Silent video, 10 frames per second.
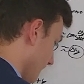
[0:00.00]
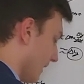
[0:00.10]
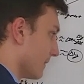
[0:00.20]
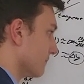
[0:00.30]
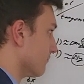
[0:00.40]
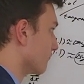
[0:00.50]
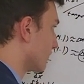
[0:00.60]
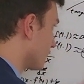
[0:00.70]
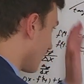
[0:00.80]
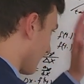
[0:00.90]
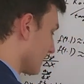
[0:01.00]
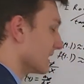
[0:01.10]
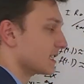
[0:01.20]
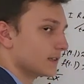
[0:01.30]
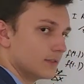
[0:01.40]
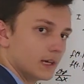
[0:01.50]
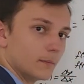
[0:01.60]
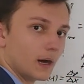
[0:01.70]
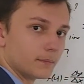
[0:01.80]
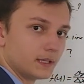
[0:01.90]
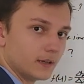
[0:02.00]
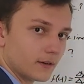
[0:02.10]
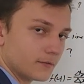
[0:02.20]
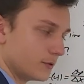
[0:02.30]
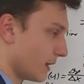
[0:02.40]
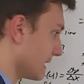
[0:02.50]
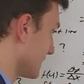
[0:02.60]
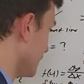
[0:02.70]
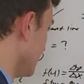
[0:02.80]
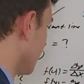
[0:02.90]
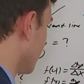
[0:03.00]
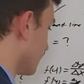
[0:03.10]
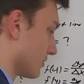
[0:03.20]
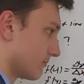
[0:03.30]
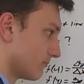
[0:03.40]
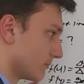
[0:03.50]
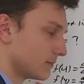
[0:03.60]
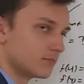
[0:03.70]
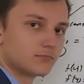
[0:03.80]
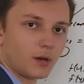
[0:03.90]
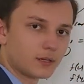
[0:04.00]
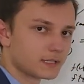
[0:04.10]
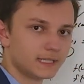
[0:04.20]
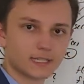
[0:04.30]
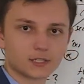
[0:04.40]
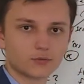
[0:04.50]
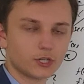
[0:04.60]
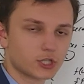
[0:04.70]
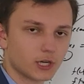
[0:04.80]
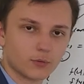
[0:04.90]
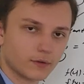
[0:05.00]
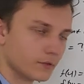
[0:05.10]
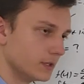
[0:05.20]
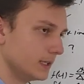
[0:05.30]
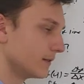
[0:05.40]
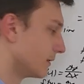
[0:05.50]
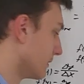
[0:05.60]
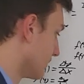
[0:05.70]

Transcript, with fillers: I've got a list of them up here if you guys need. Just pause, take a screenshot, whatever you need.